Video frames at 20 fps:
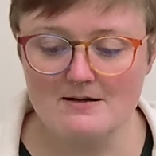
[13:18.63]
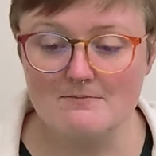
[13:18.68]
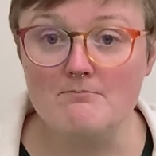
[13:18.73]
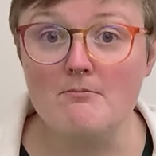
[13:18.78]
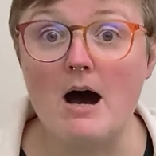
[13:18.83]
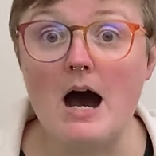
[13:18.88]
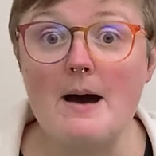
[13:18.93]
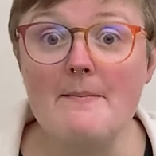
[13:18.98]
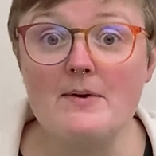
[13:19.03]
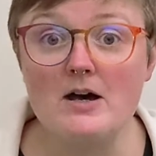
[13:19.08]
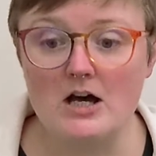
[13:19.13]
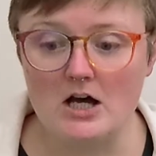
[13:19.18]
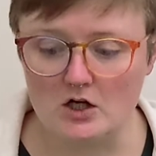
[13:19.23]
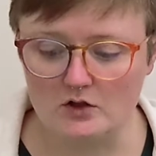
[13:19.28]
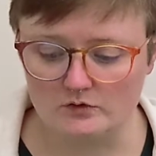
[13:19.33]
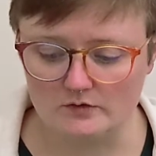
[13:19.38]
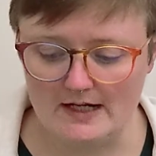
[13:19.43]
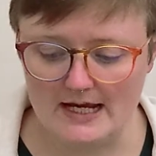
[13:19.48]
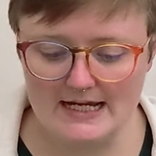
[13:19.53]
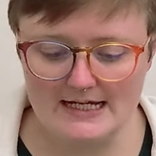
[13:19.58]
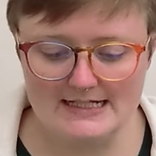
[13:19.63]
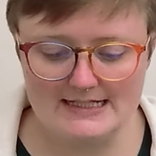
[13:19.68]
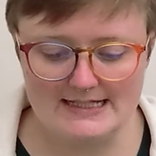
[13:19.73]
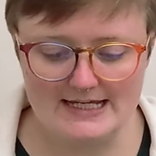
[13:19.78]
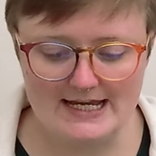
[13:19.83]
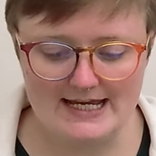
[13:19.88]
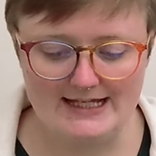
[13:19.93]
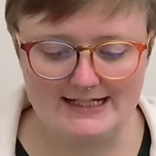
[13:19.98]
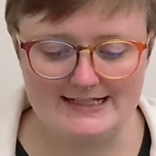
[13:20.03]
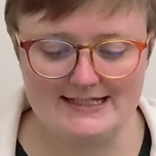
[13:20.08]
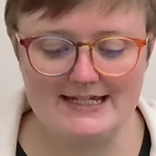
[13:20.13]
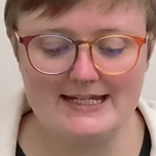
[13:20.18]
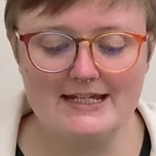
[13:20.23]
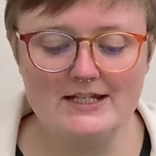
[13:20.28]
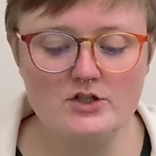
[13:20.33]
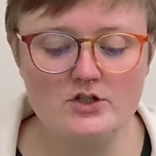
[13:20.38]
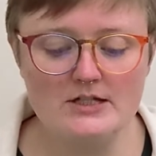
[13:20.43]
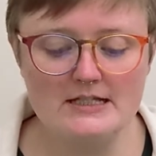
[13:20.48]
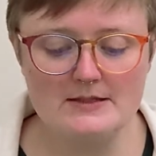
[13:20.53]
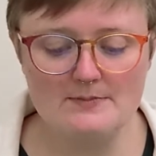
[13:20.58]
Mama orangutan
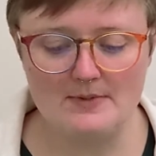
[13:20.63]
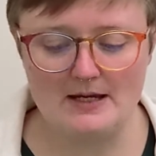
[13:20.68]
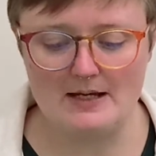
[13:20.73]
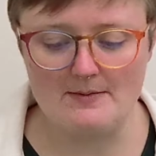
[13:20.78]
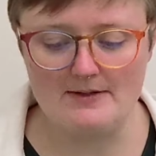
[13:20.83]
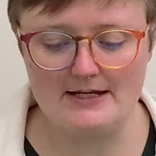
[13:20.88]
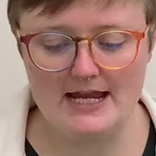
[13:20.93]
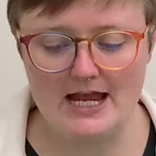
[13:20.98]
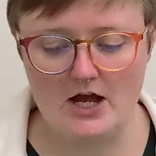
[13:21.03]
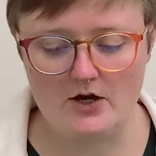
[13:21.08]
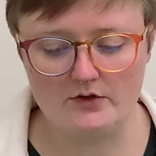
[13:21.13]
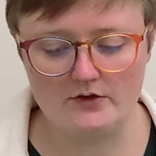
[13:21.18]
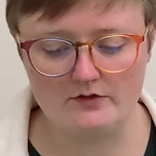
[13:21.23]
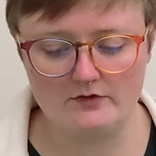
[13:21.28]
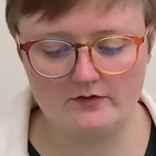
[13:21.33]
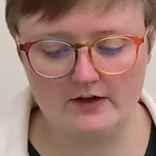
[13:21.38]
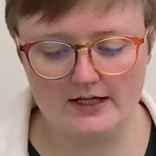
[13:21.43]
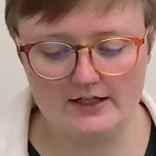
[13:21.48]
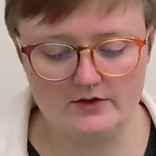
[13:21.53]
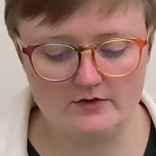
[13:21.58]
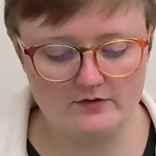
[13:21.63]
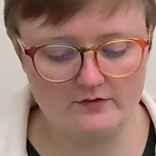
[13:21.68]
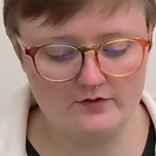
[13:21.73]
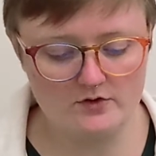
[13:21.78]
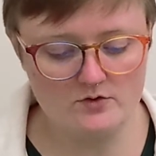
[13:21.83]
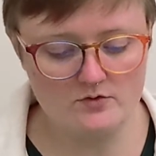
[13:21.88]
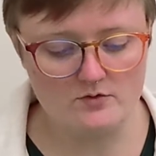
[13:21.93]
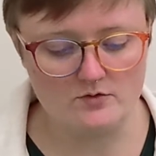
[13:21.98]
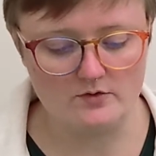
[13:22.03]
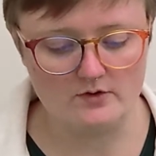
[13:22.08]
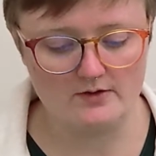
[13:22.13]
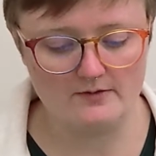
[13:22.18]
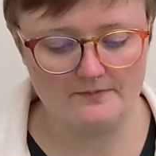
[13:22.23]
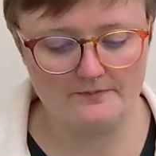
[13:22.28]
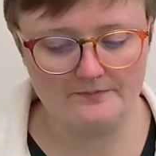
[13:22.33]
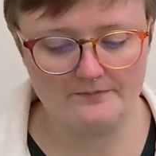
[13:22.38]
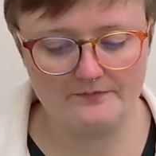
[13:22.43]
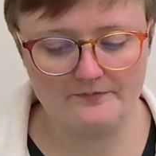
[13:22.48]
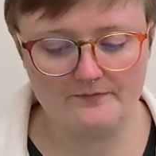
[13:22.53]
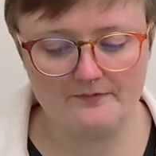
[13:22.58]
teaches baby how to find food.
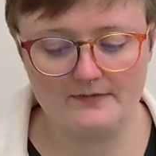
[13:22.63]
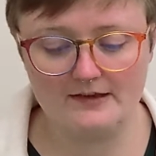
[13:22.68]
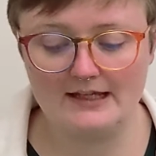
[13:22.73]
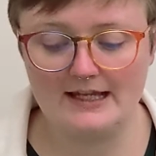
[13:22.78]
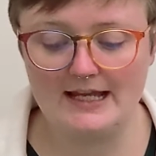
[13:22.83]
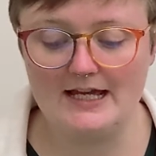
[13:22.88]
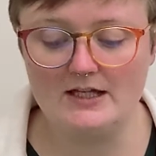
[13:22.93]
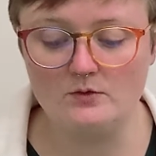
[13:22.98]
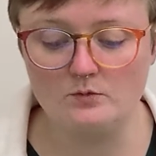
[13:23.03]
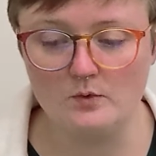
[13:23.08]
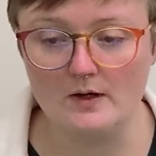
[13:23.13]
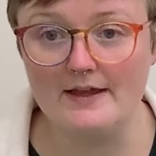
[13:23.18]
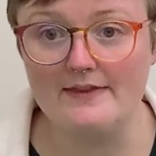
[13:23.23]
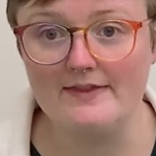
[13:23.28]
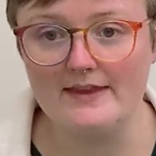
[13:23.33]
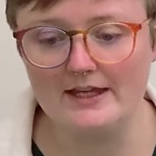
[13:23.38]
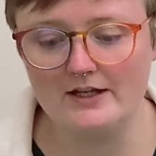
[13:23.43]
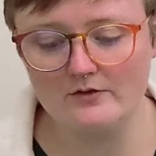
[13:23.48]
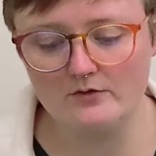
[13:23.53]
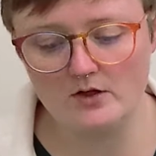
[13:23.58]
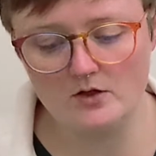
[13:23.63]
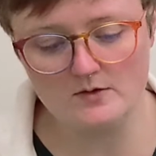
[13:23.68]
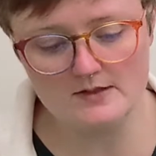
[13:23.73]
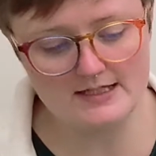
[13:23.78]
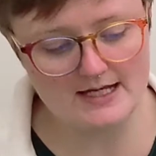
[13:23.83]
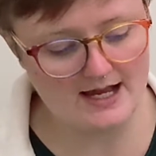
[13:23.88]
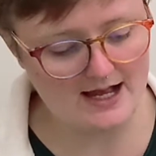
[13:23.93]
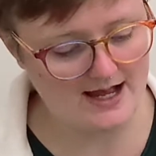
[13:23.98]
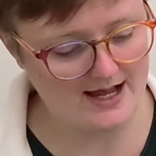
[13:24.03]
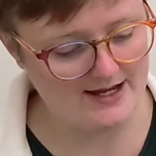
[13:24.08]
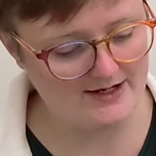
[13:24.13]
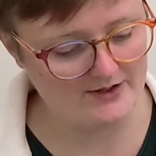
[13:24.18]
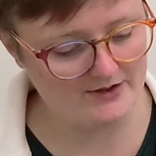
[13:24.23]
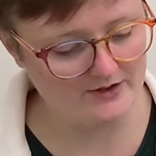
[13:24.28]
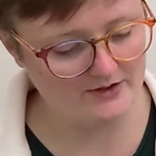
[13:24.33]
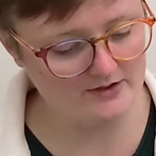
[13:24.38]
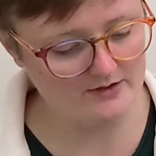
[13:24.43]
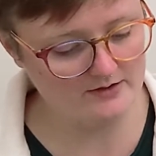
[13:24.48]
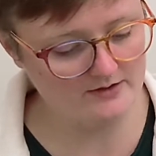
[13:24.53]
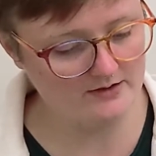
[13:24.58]
And when they grow
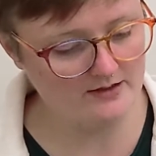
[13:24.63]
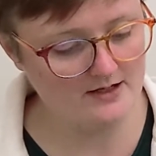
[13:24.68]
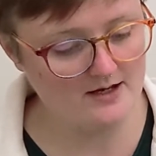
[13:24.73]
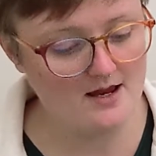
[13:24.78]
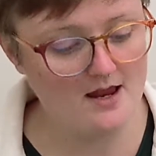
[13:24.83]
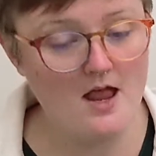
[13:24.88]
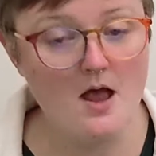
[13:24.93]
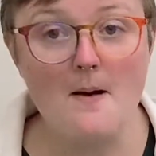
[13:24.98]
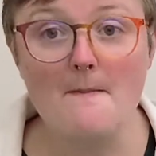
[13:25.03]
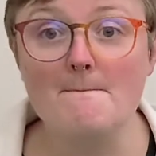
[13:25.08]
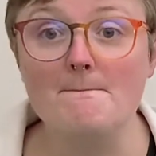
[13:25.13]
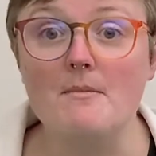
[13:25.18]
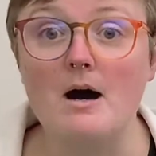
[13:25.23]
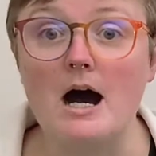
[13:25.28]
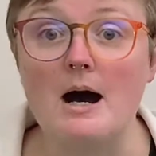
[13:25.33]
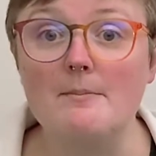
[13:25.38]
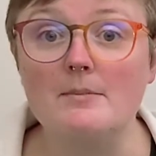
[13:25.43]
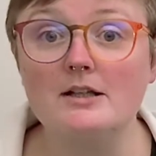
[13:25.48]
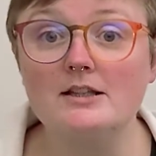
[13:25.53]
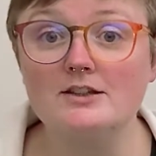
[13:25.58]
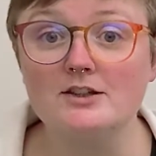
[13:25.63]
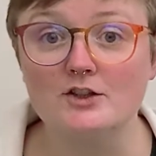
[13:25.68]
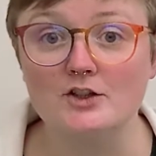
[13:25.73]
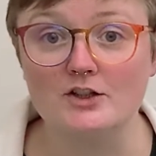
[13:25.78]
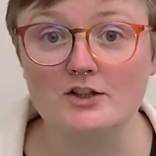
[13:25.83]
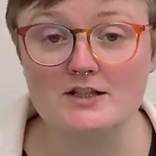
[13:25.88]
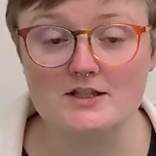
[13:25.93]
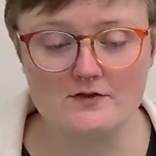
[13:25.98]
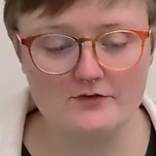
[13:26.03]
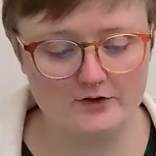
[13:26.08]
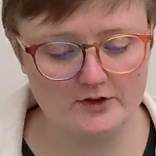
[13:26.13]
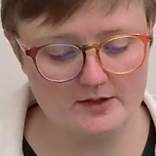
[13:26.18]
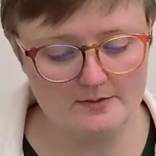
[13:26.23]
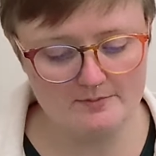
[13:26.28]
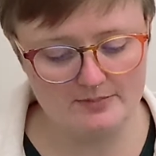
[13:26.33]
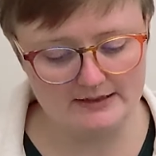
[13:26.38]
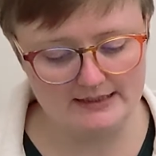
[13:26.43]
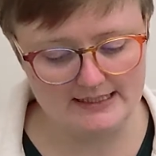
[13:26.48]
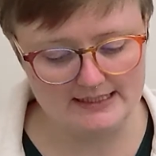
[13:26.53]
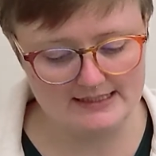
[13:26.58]
tired, Mama looks for
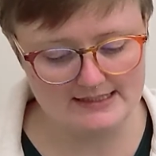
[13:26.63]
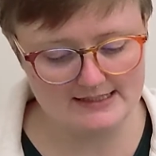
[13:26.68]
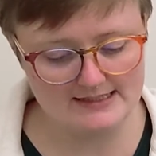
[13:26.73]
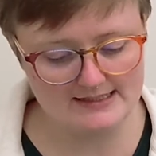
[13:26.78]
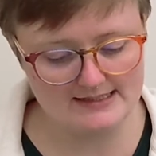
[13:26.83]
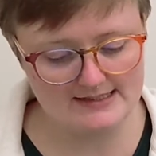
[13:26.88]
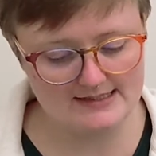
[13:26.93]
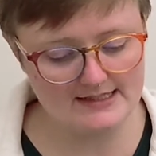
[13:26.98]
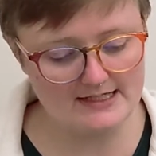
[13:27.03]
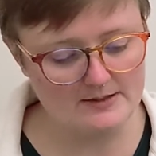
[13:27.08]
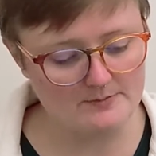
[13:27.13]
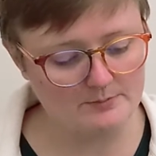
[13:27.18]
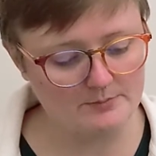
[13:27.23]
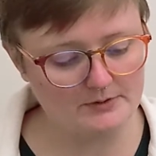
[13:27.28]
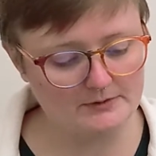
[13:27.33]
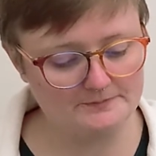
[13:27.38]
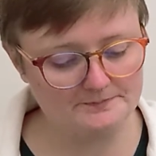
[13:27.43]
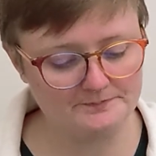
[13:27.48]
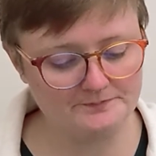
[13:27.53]
a place to sleep.